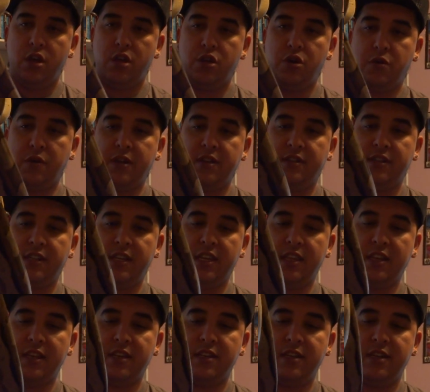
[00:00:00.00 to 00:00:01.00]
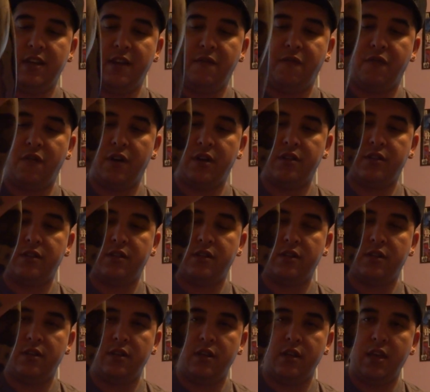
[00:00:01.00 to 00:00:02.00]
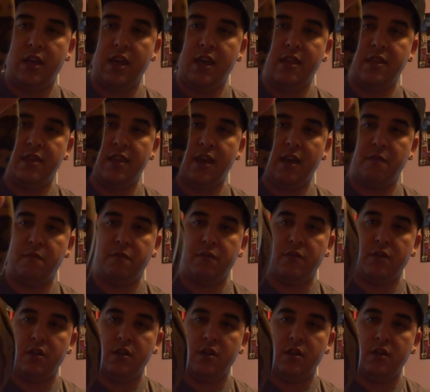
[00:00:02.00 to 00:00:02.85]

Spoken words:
You can see the difference in them.